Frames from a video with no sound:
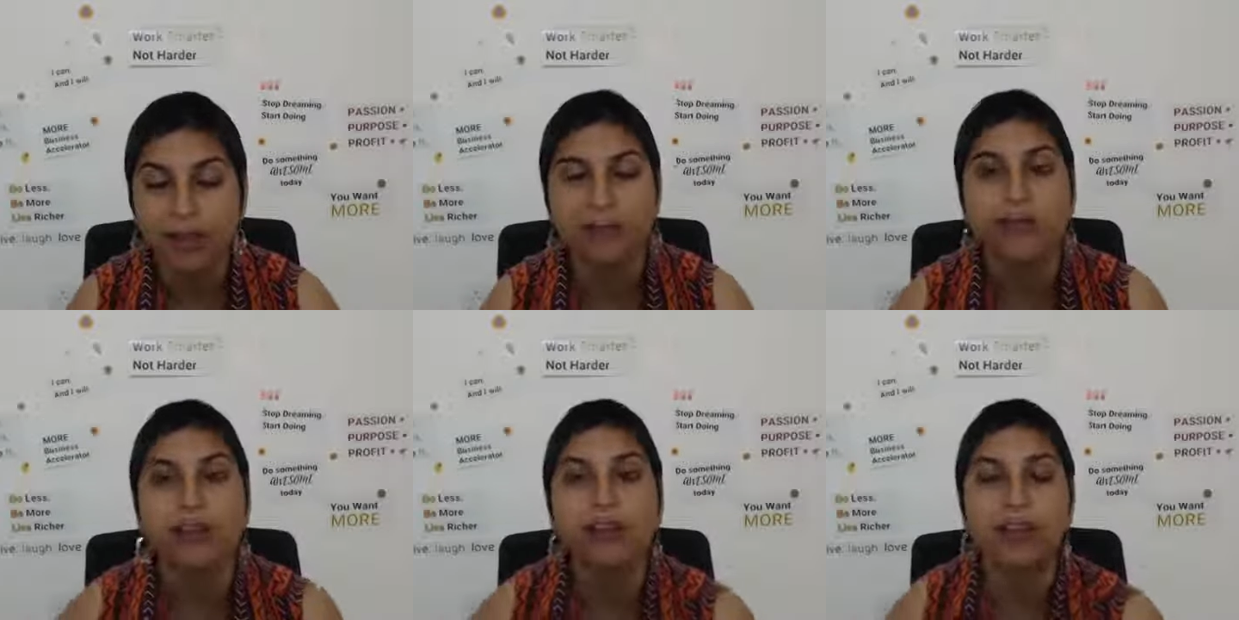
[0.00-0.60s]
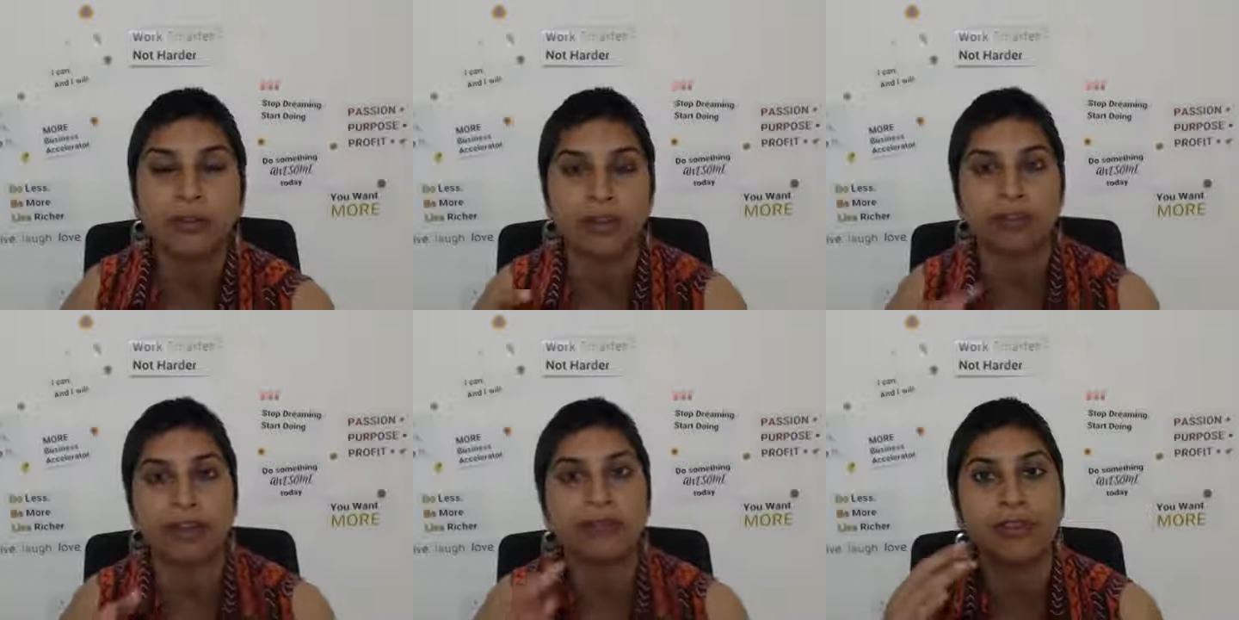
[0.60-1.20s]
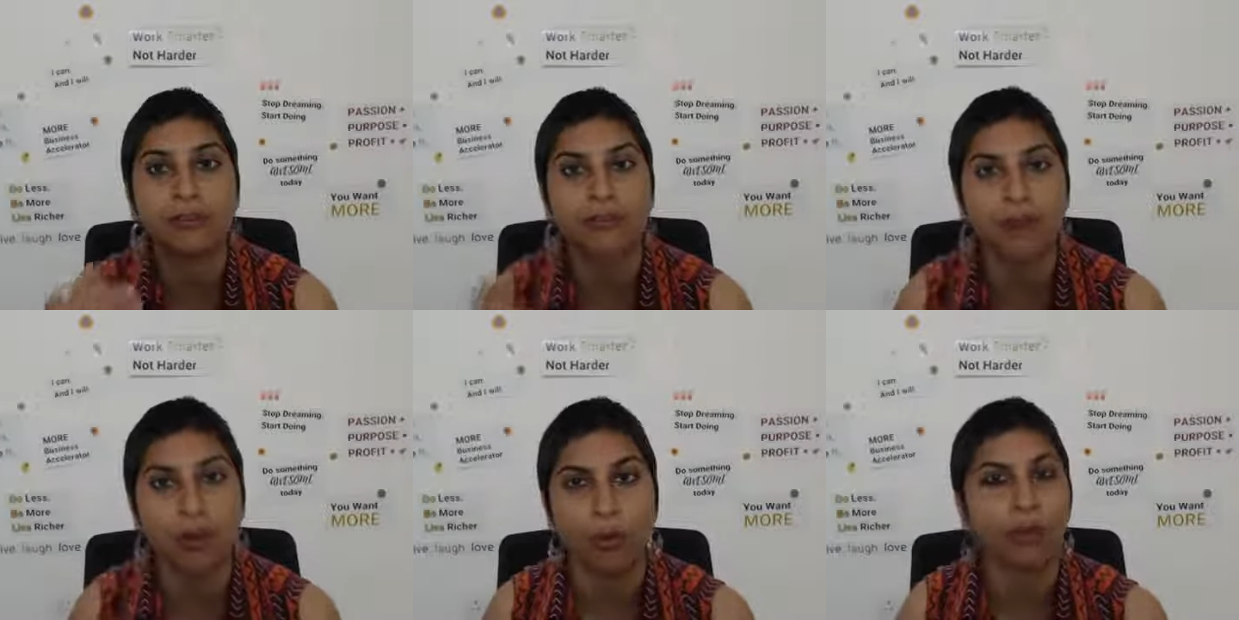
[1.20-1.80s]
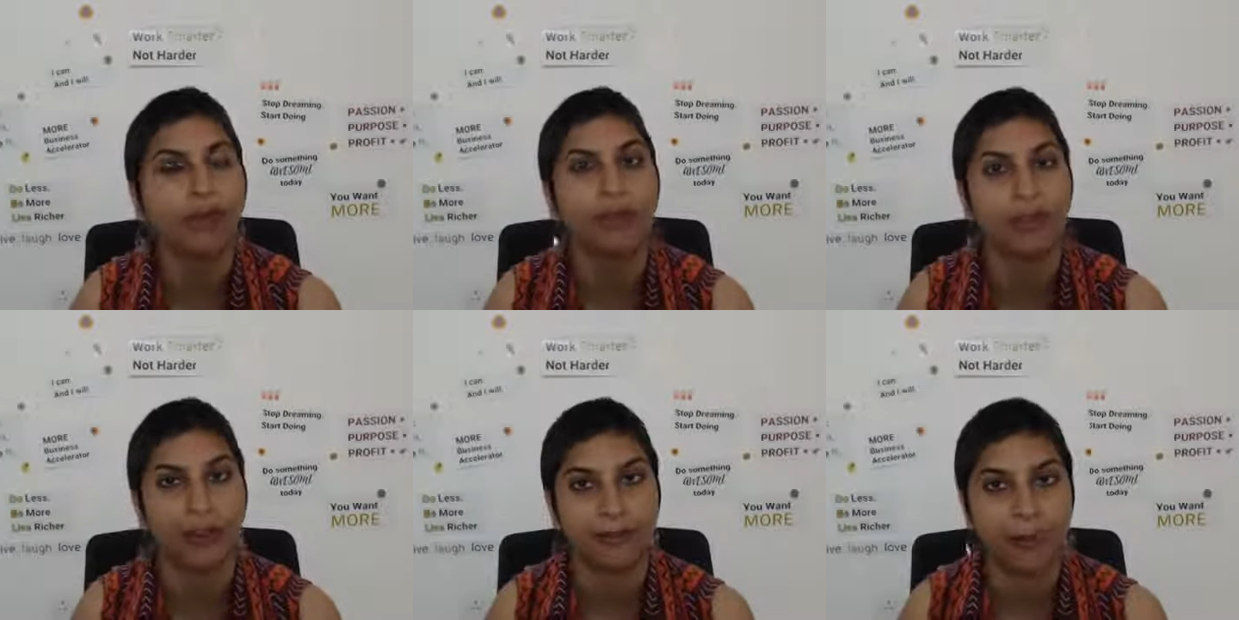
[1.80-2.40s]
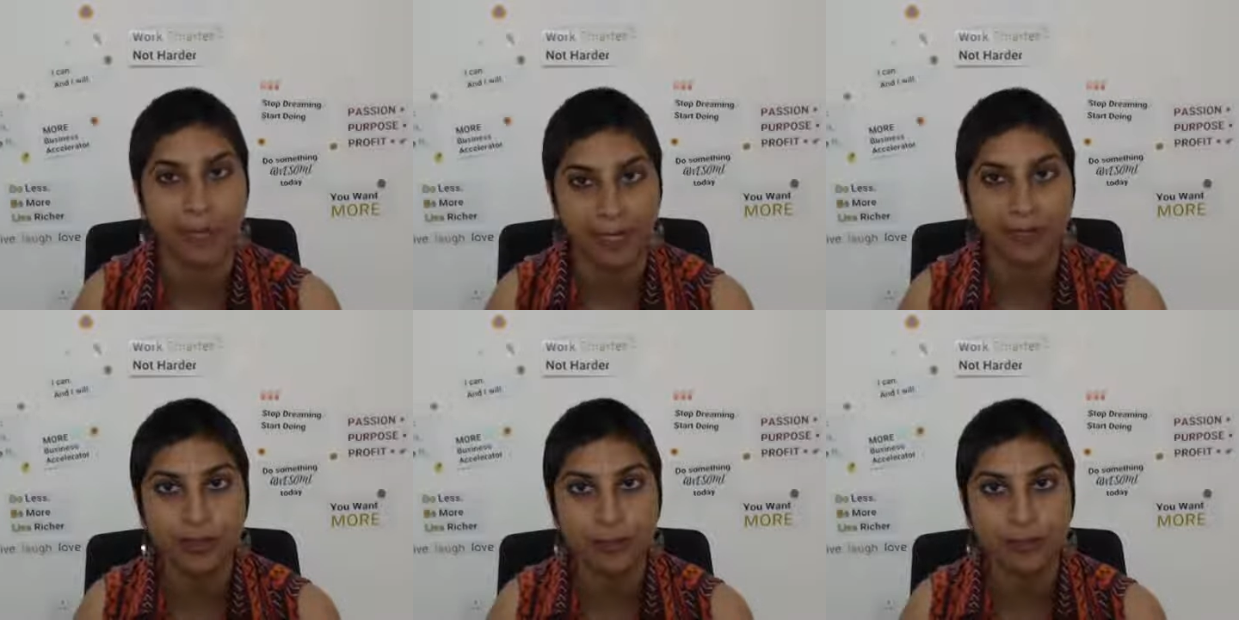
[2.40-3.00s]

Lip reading: Figure out a rough flow for every page.